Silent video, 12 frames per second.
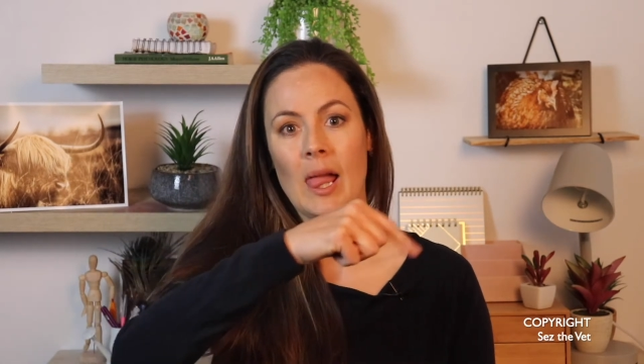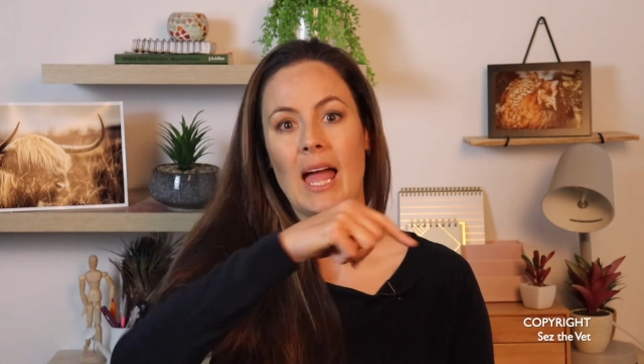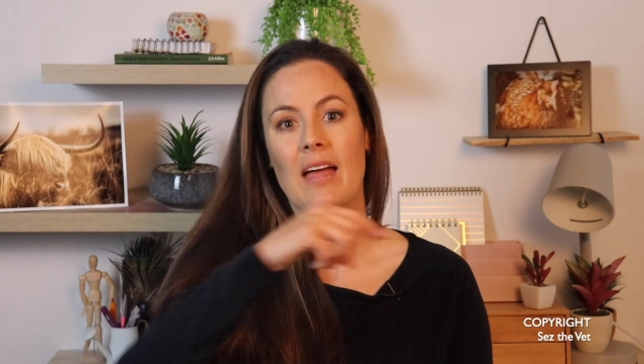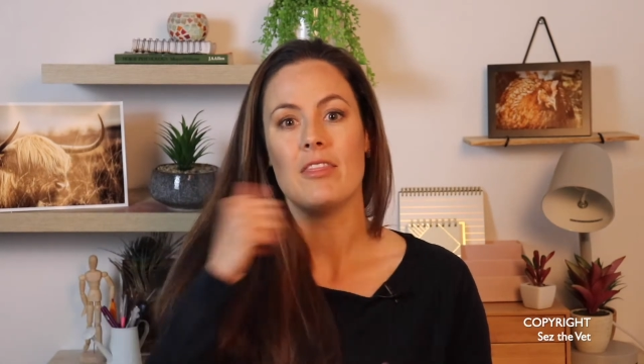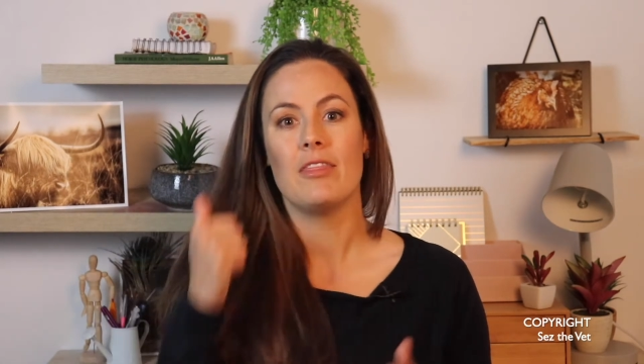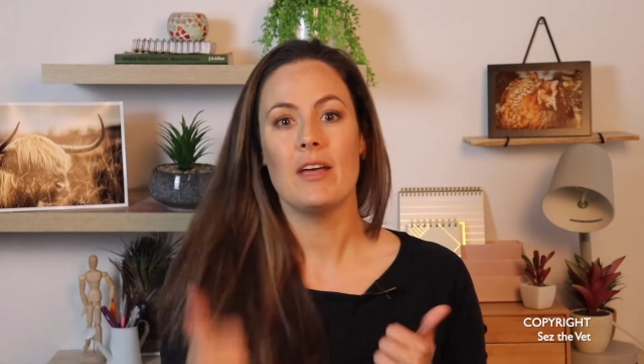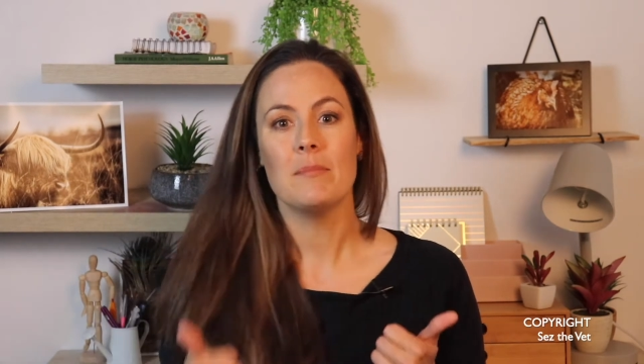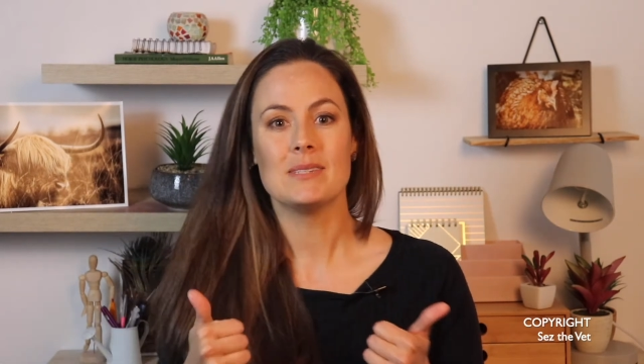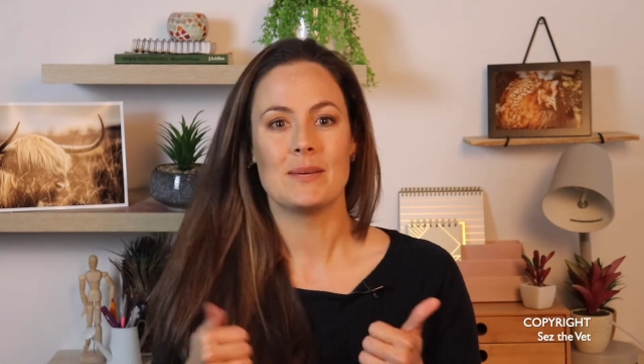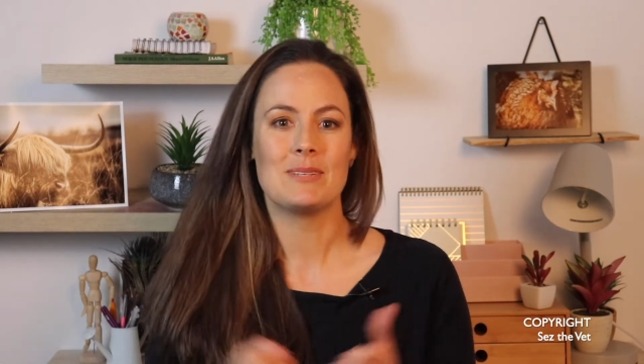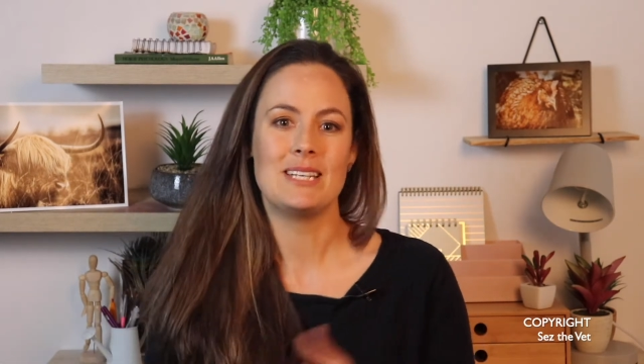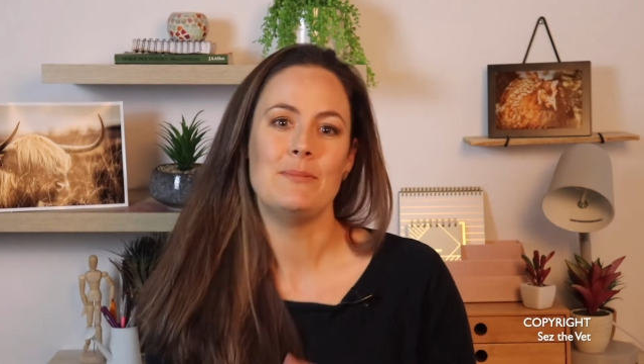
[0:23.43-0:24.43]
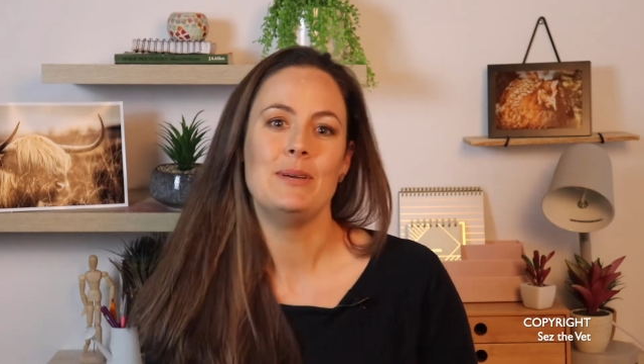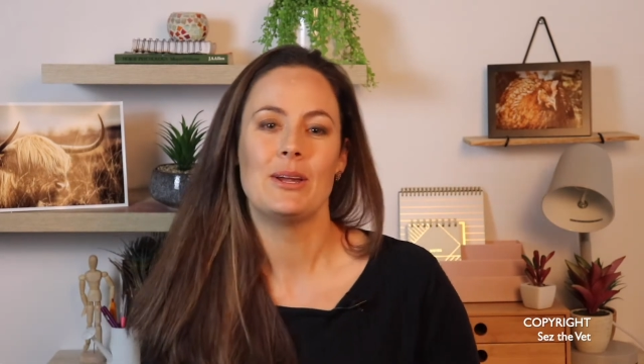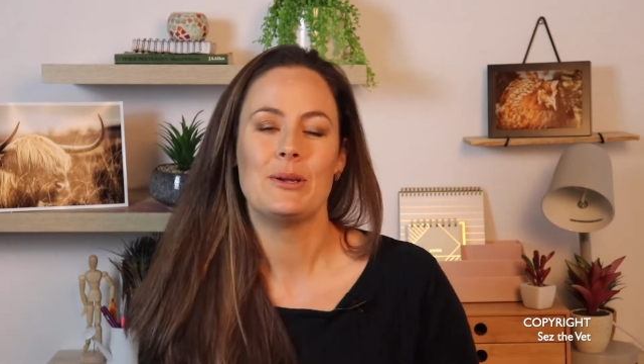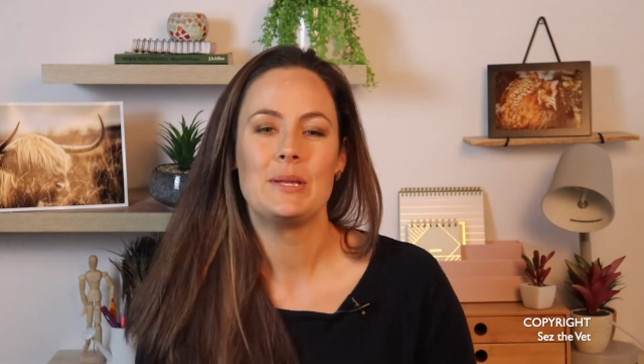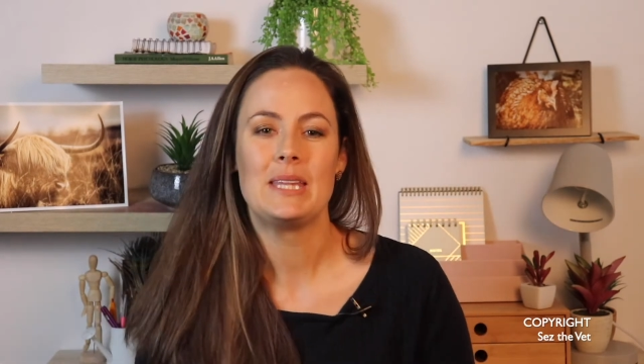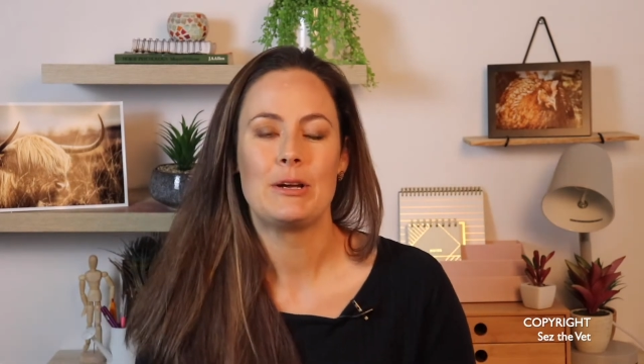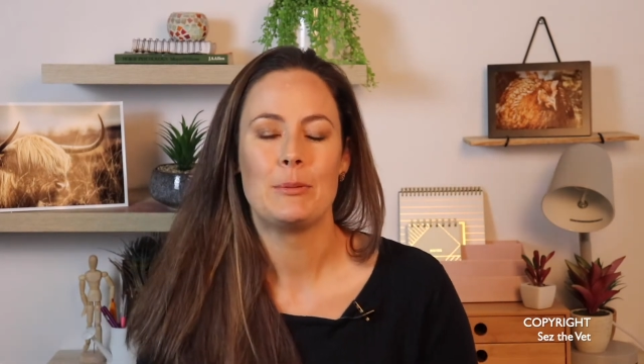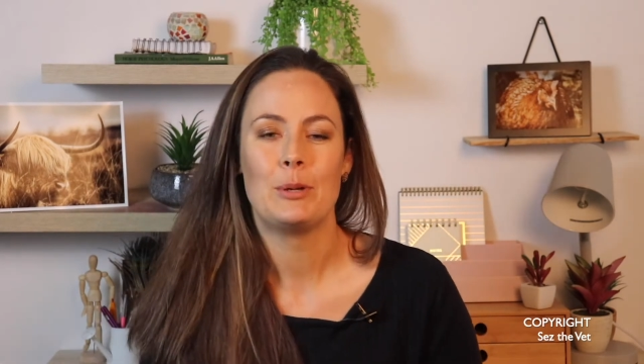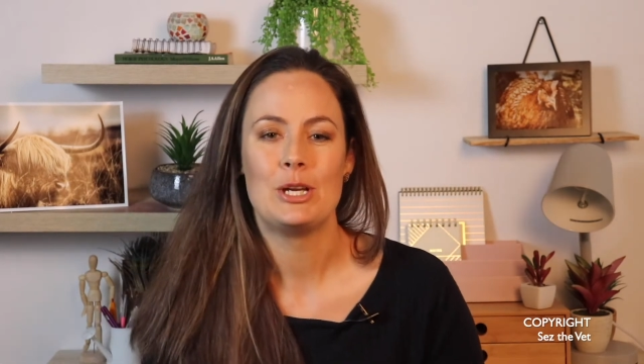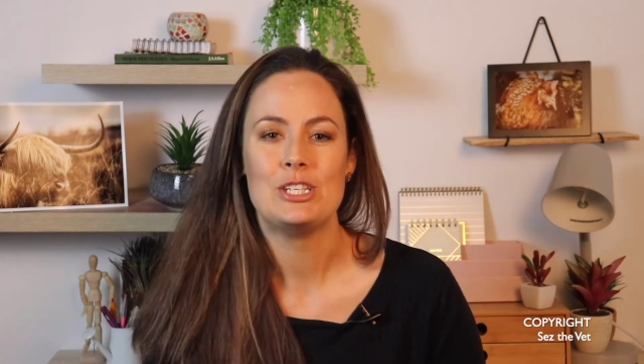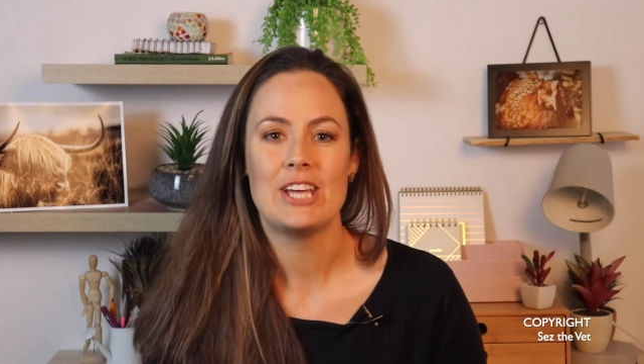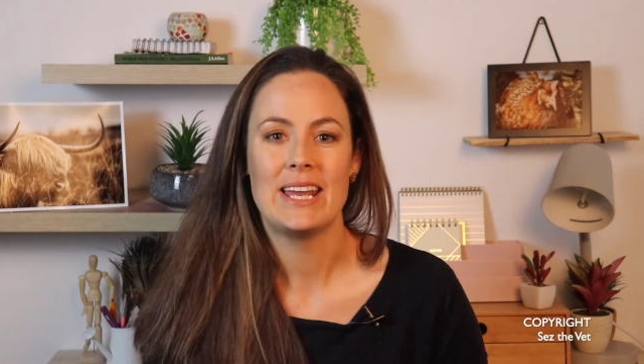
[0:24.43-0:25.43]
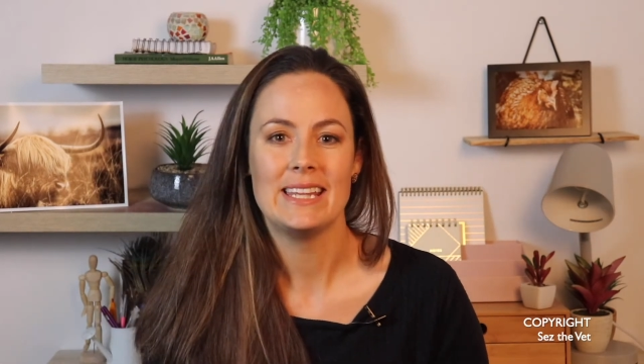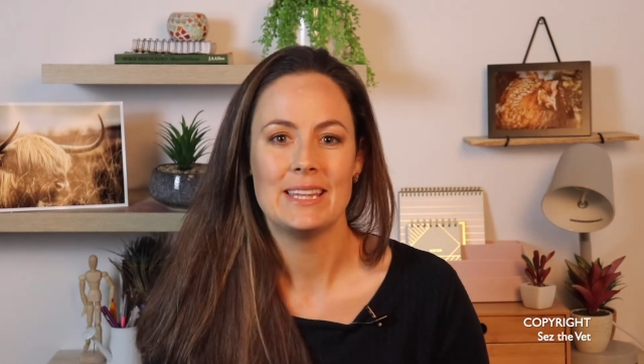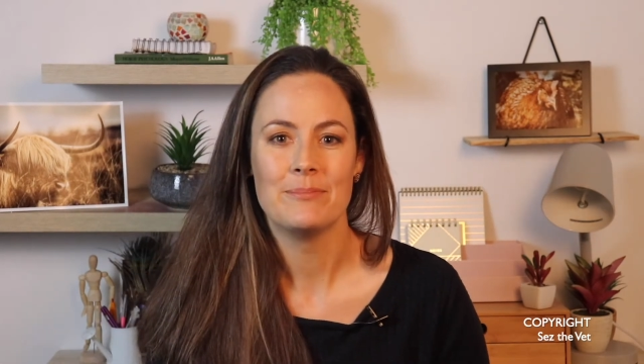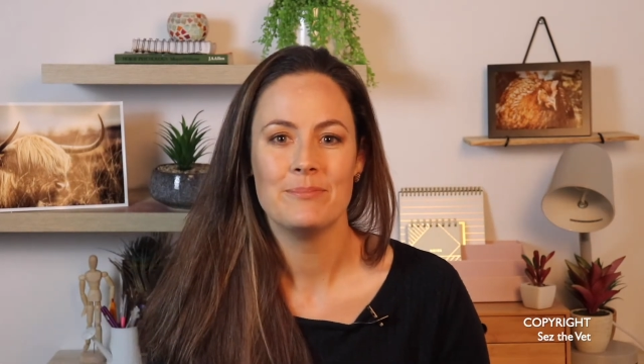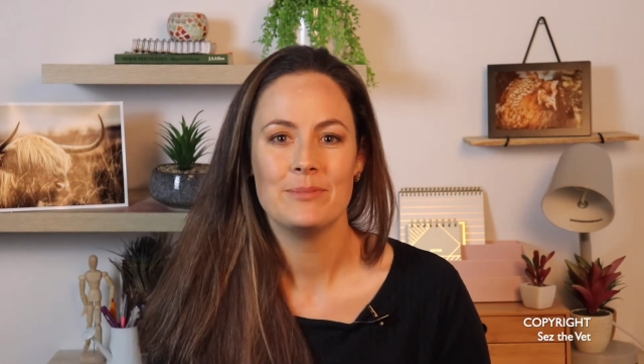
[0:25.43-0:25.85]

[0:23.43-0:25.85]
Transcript: and thumbs up to let me know you're there appreciating them.